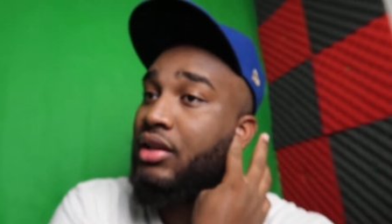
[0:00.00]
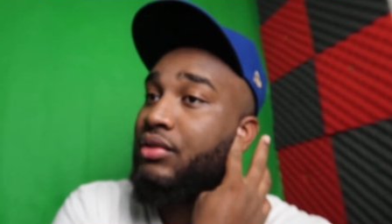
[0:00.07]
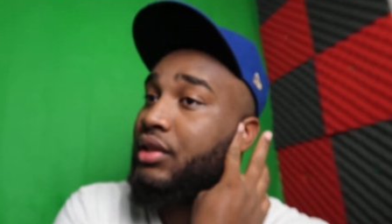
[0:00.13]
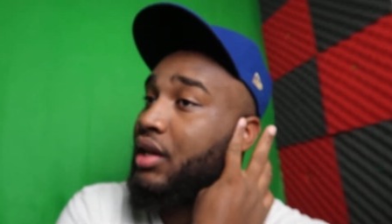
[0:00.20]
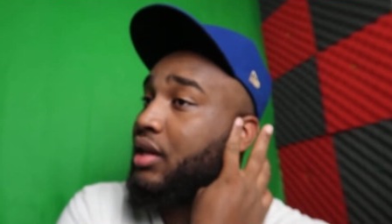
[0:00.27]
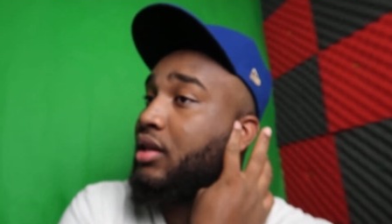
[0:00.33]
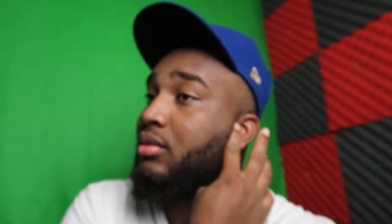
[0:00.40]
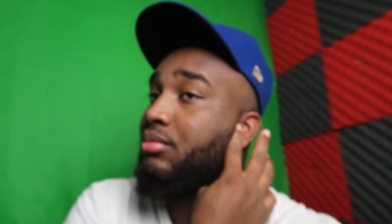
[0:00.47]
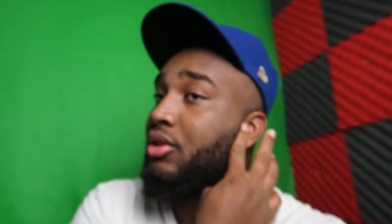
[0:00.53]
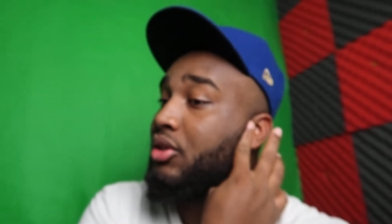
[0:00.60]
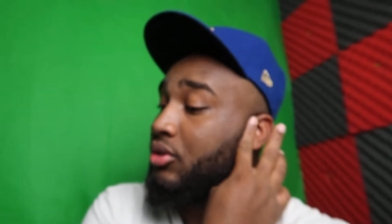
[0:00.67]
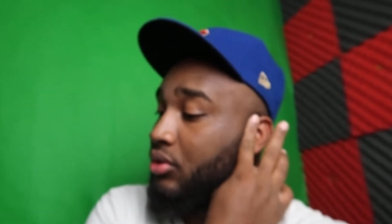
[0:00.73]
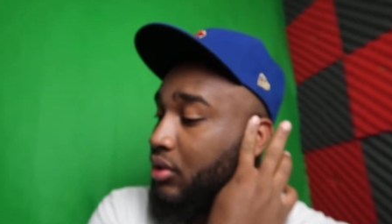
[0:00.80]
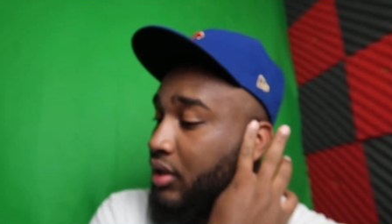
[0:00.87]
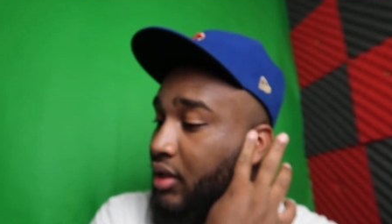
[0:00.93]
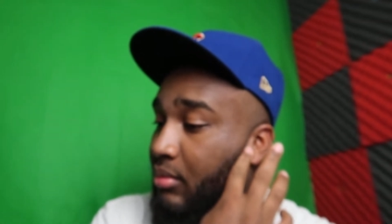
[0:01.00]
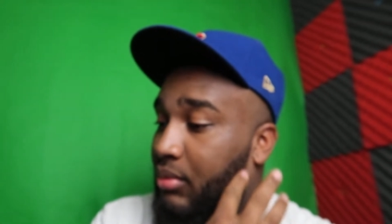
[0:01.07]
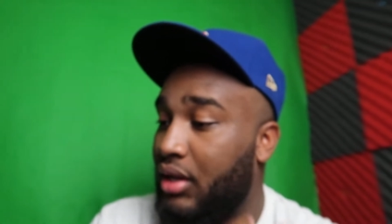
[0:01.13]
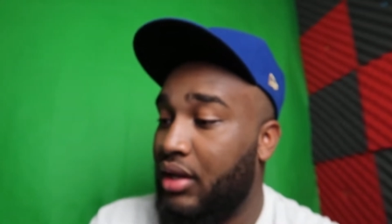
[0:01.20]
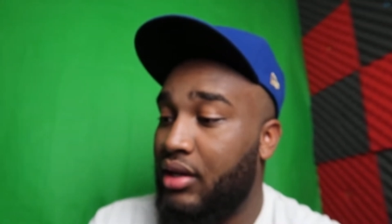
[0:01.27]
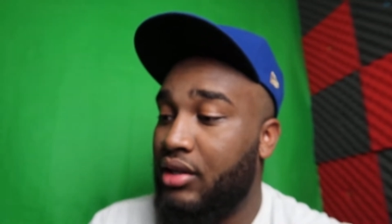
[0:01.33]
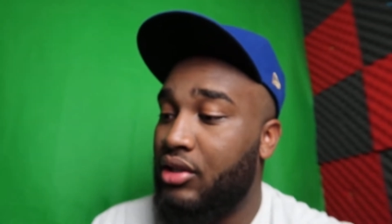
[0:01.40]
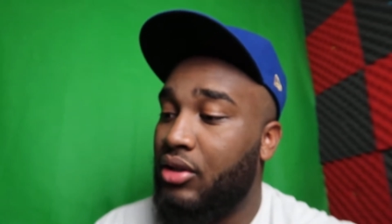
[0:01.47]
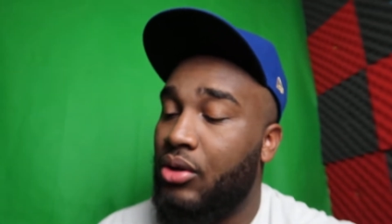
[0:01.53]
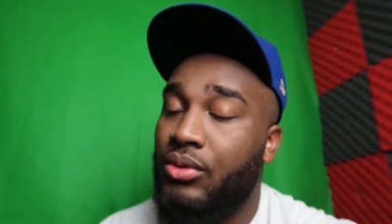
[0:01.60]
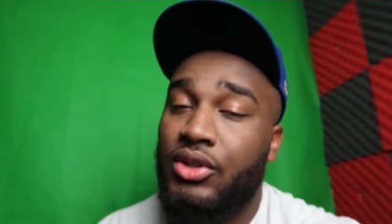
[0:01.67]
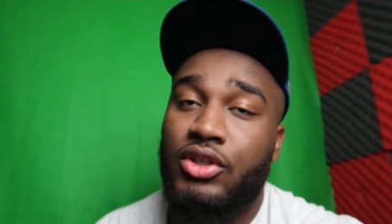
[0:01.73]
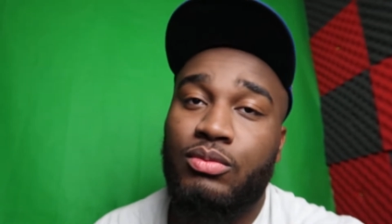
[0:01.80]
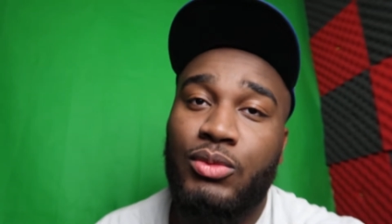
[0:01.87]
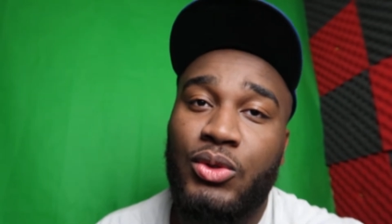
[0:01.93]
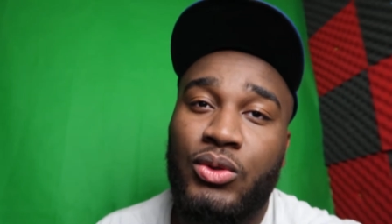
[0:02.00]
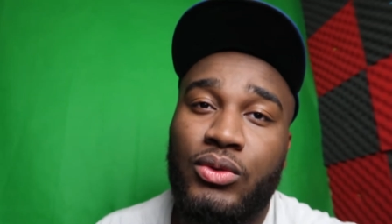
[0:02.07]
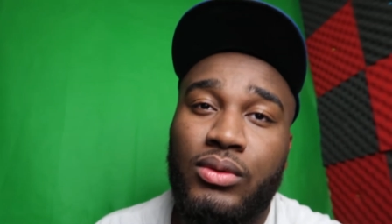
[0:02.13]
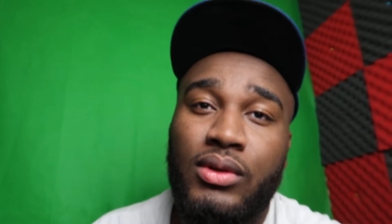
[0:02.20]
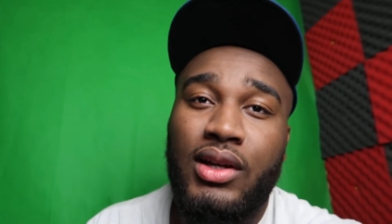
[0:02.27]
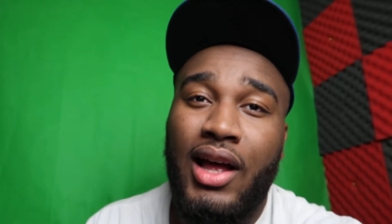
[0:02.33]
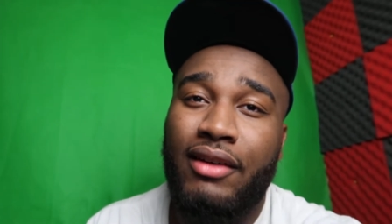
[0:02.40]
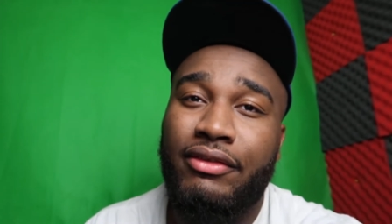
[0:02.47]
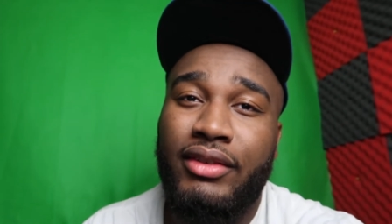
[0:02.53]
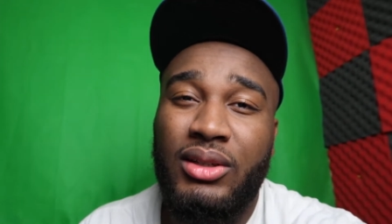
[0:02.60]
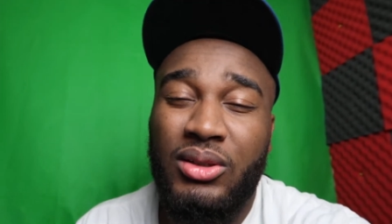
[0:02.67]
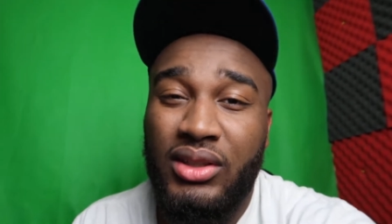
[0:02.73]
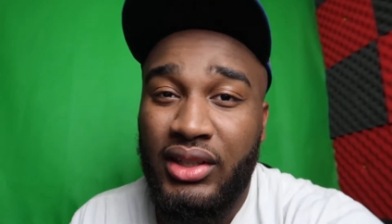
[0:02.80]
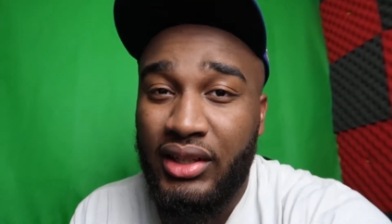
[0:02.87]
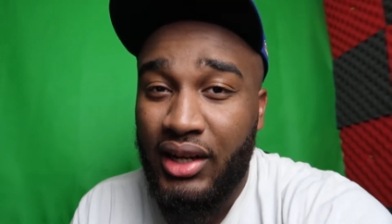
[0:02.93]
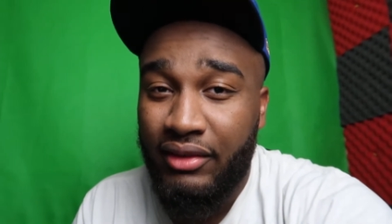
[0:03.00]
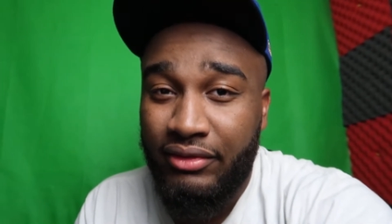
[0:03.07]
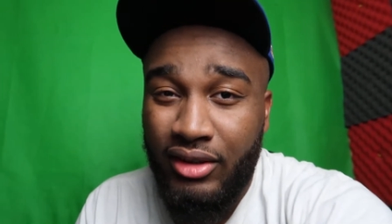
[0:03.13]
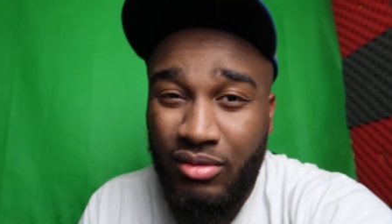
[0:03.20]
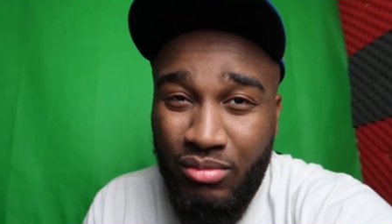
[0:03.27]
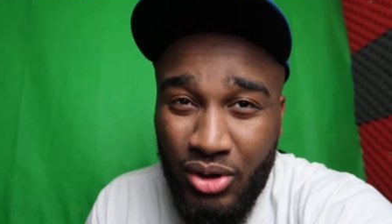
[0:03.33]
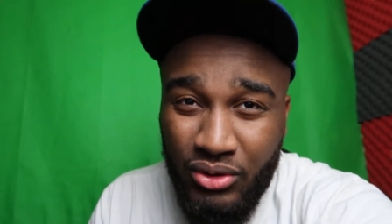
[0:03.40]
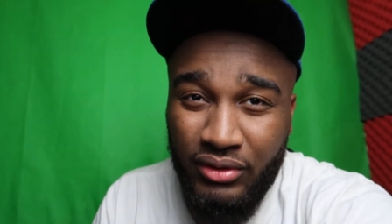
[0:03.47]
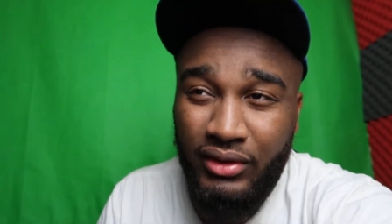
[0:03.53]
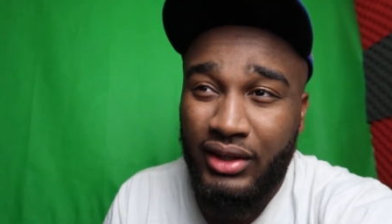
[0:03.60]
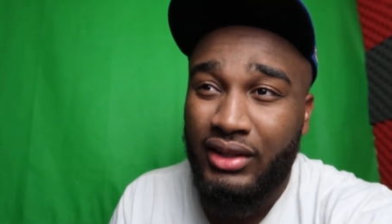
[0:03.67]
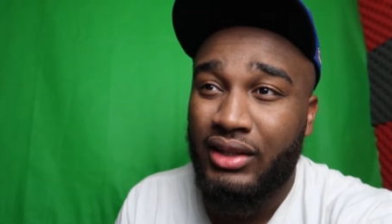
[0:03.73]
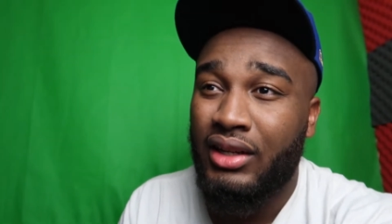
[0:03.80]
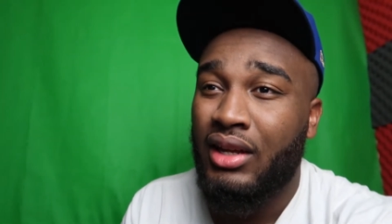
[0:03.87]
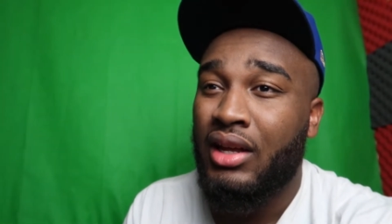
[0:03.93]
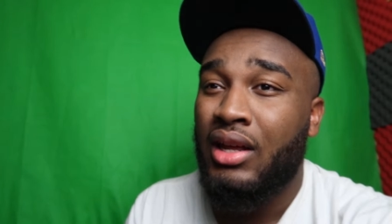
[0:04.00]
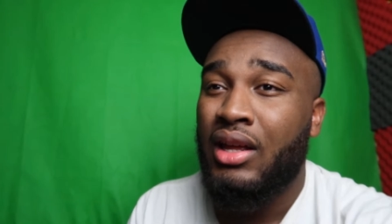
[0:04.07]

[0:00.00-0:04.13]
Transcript: everyday upload grind man and it's going smooth i feel good i feel motivated